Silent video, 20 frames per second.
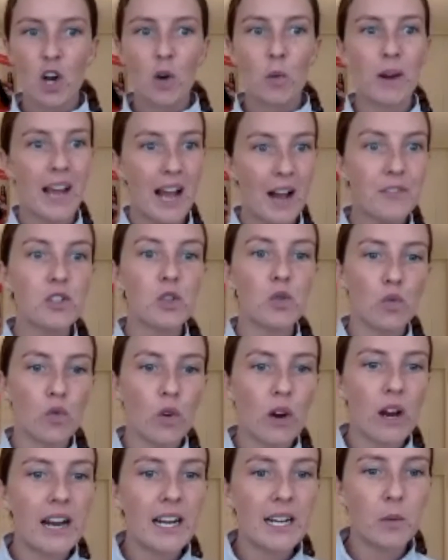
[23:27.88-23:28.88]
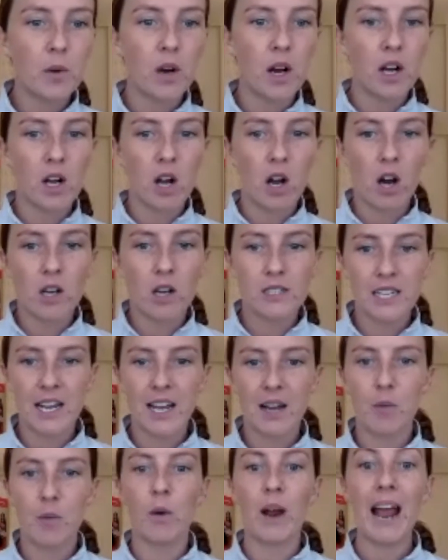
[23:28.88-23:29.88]
We have to really work hard at
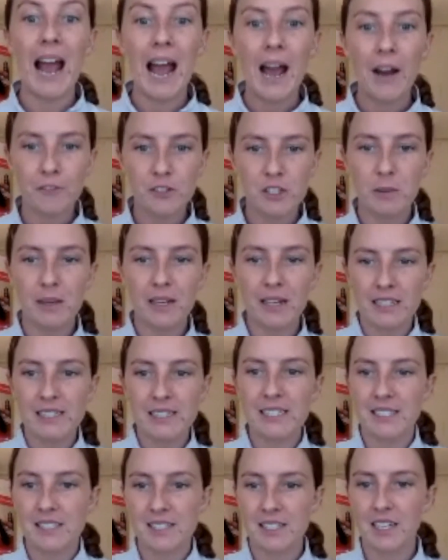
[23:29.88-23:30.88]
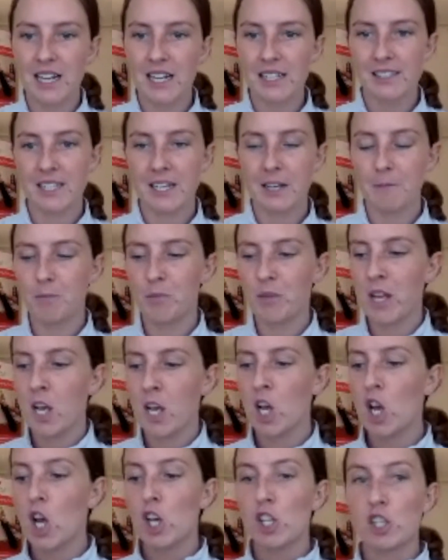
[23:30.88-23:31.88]
it, and we have to be consistent at it.
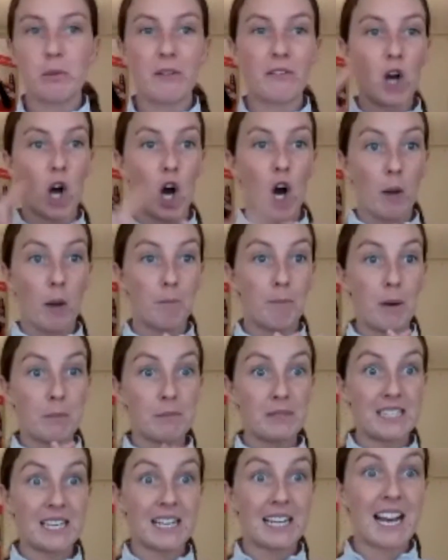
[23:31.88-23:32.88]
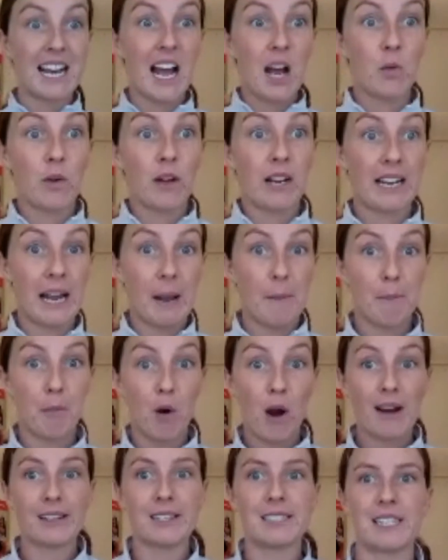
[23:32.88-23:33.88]
So we've got our bum sticking out. We're going to get
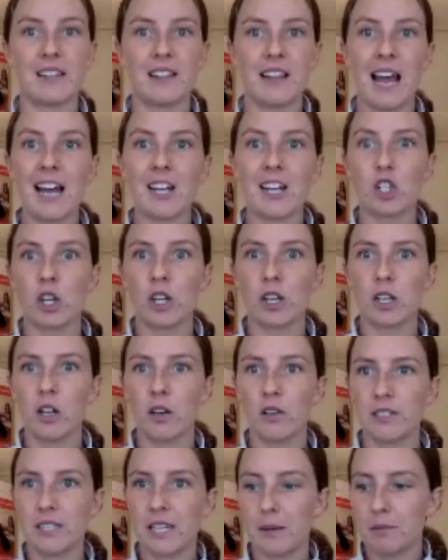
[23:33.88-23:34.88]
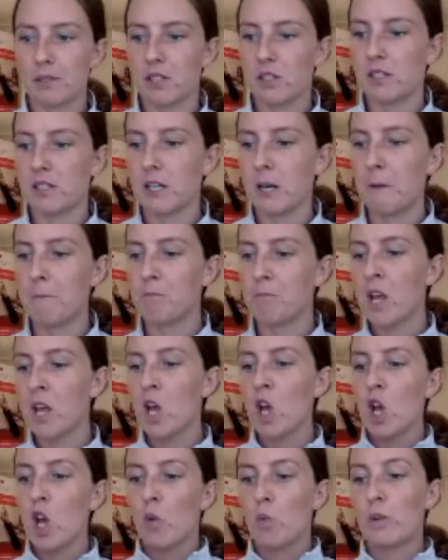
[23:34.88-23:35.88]
practice in that, tucking those hips under.
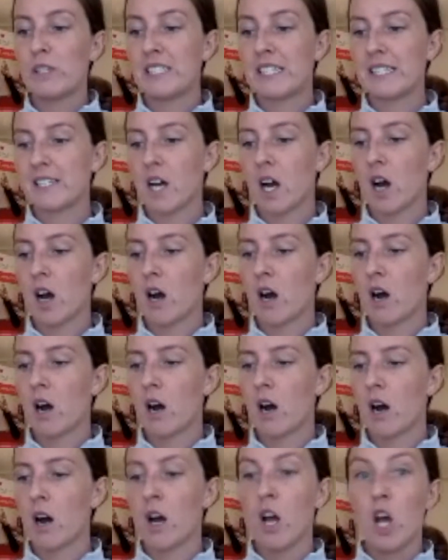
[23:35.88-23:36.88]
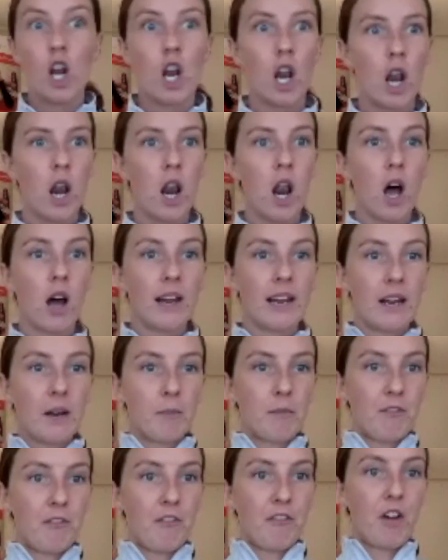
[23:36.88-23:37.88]
We did our
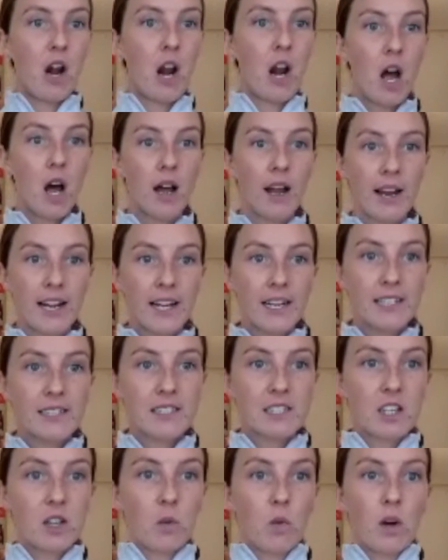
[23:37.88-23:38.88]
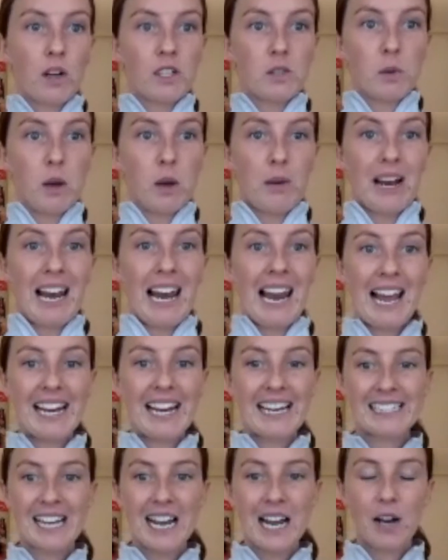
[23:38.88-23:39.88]
lion flies, so the ones where we
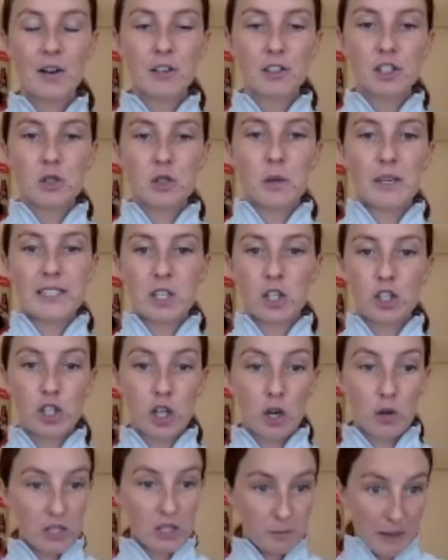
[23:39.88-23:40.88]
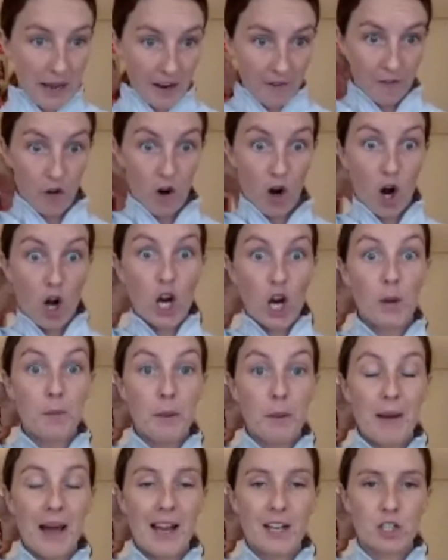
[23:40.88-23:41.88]
lay down and squeeze our shoulders back for our
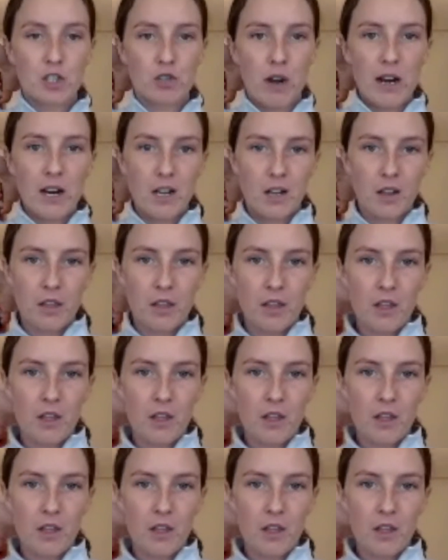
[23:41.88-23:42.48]
upper back strength.